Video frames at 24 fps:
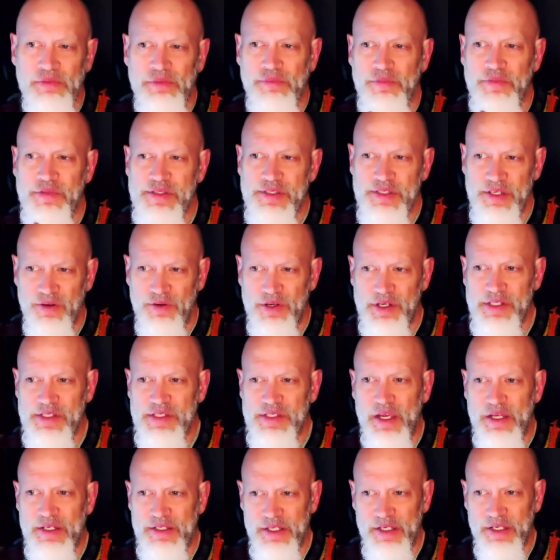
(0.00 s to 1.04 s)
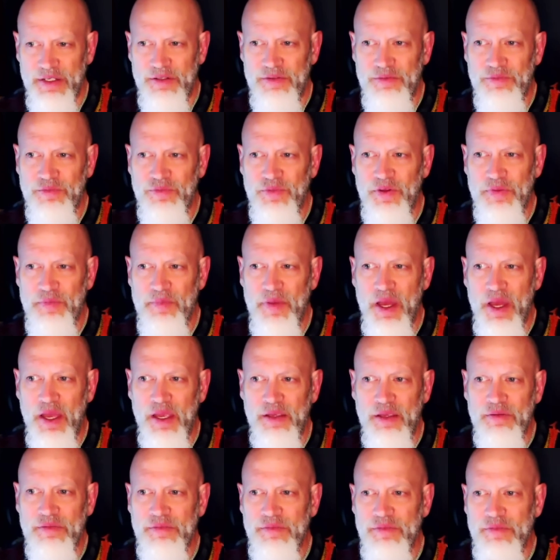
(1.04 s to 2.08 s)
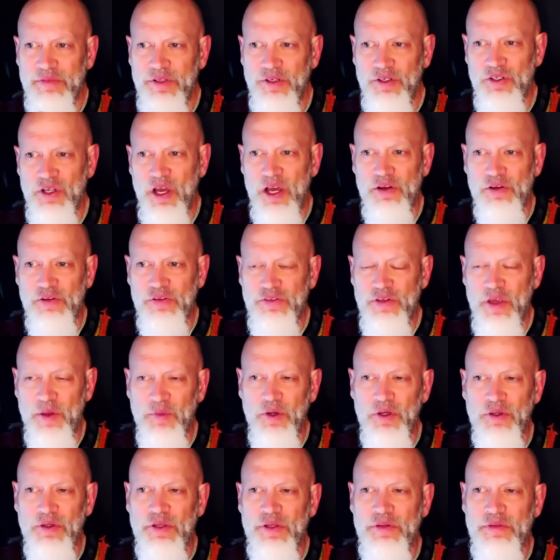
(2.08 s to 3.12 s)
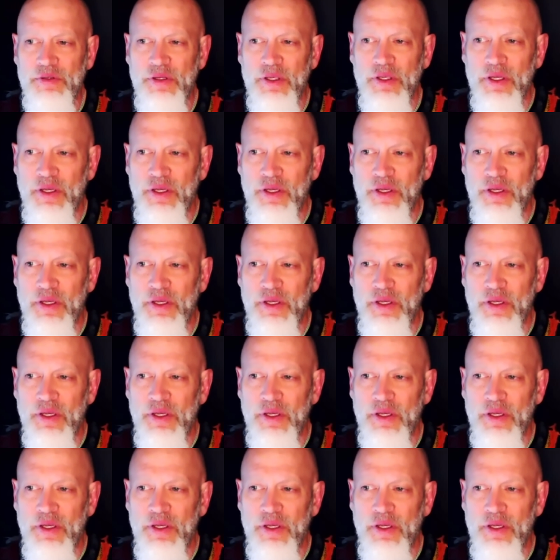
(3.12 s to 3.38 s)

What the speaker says: series I did with my dear daughter Summer and